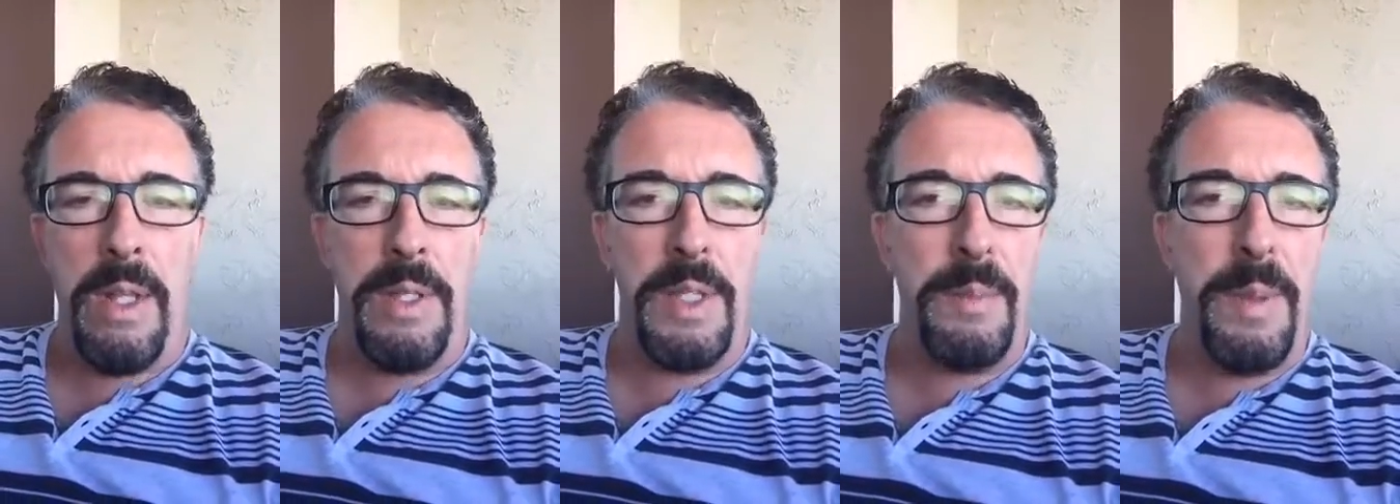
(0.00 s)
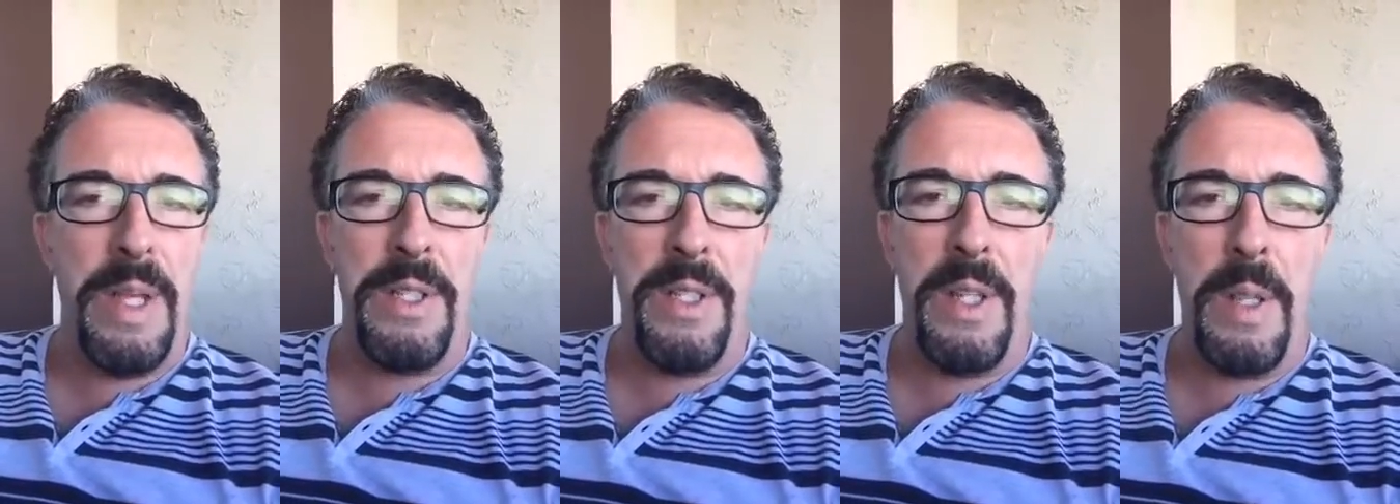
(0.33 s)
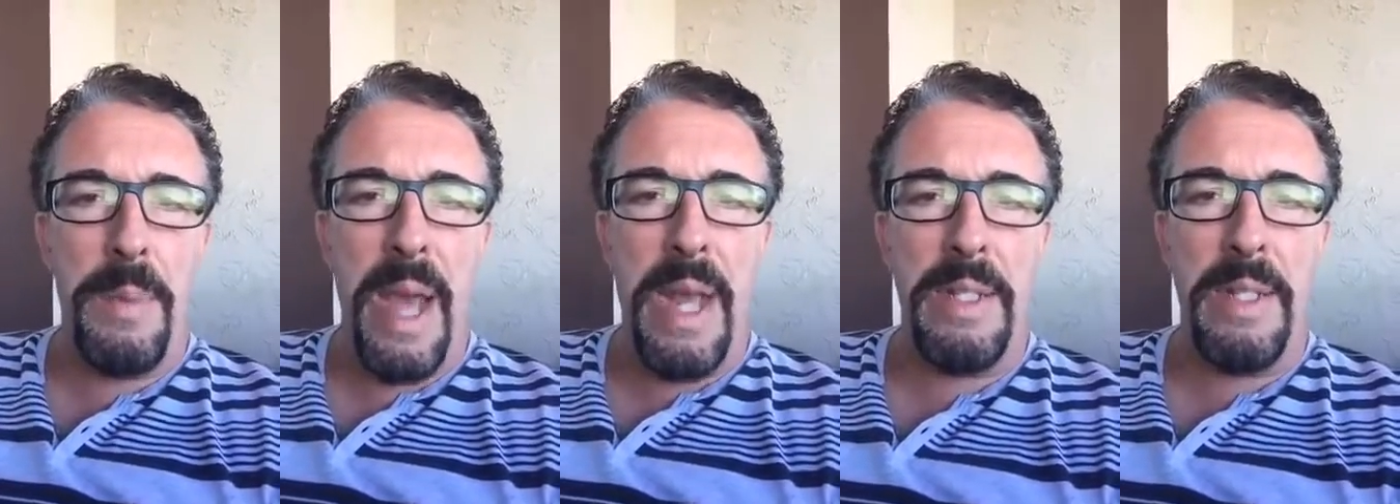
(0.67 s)
especially the
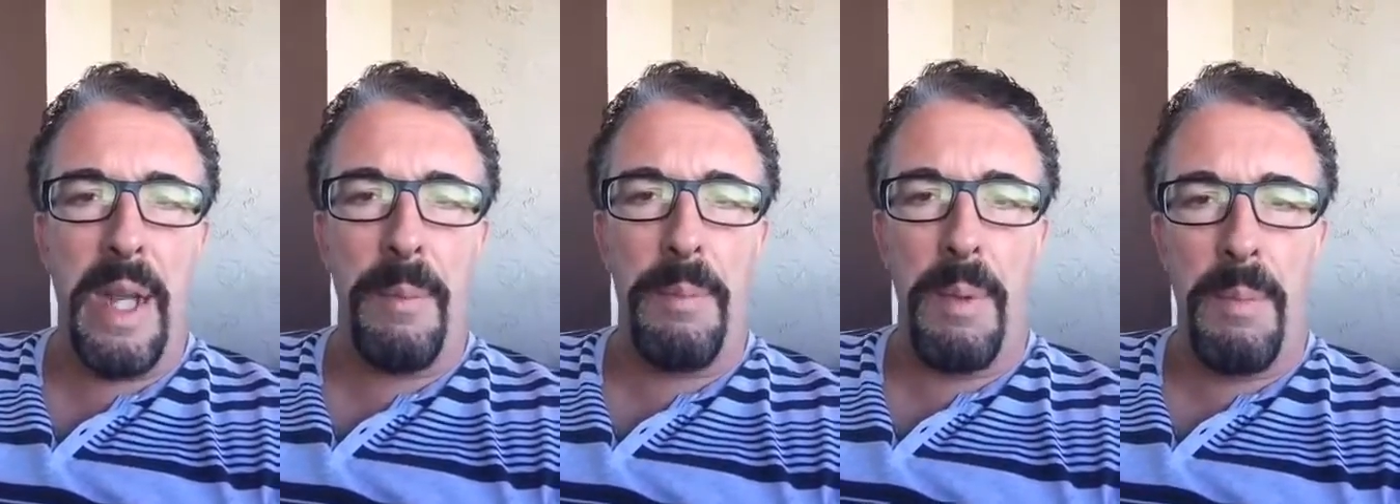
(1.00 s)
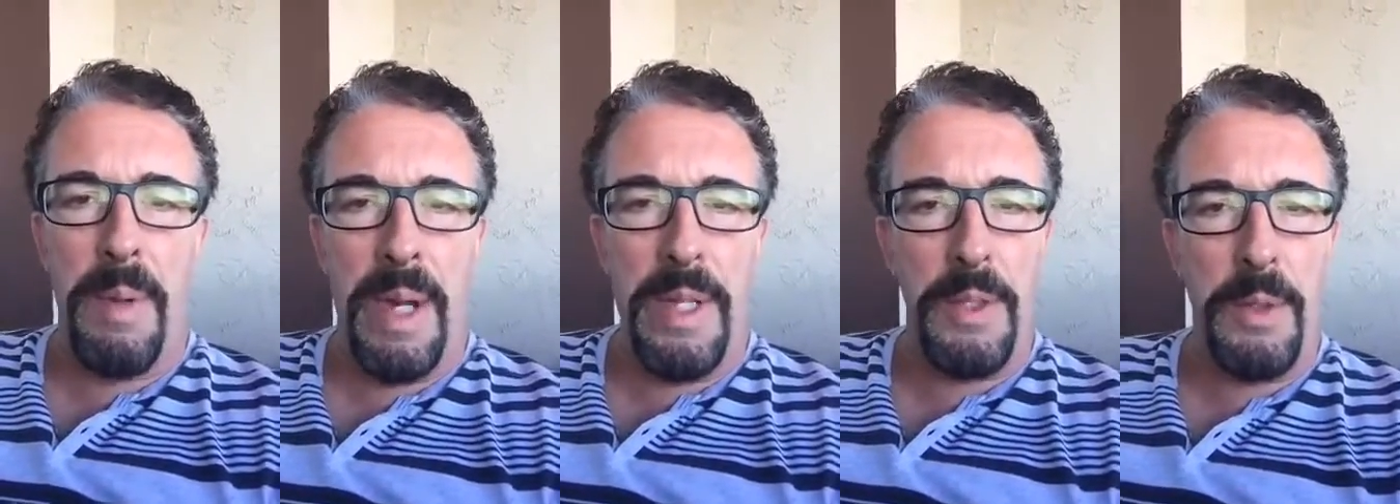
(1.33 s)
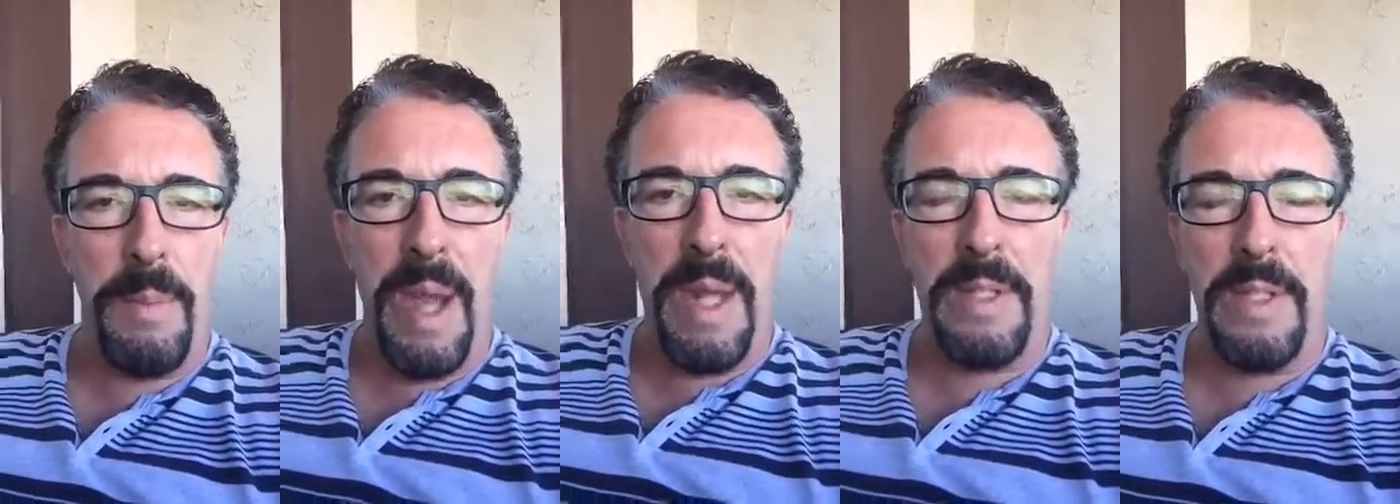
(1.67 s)
past couple months or
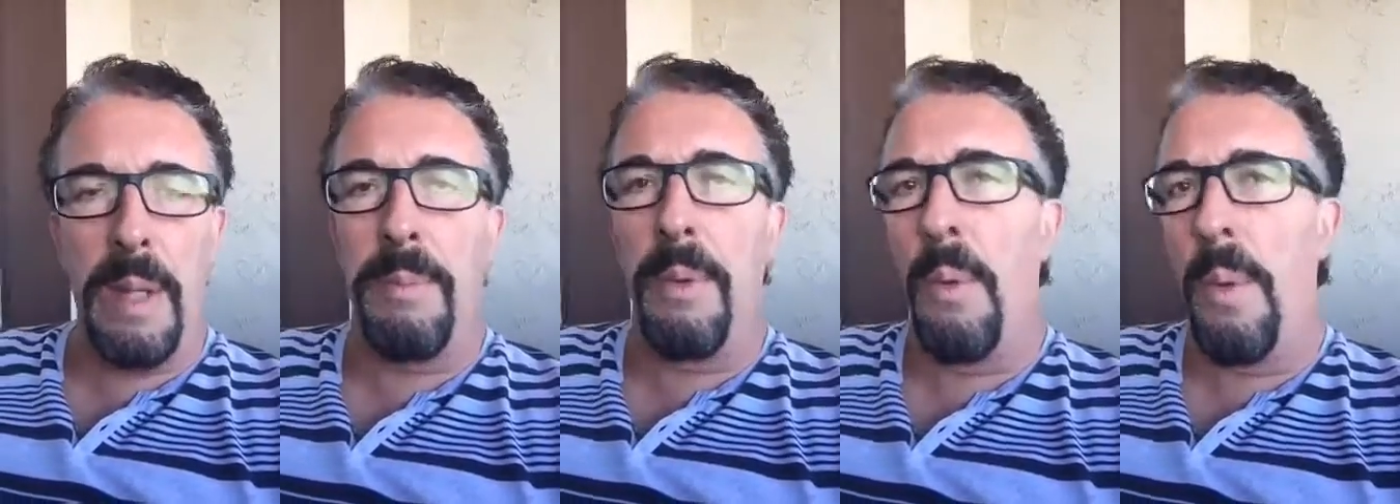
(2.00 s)
past couple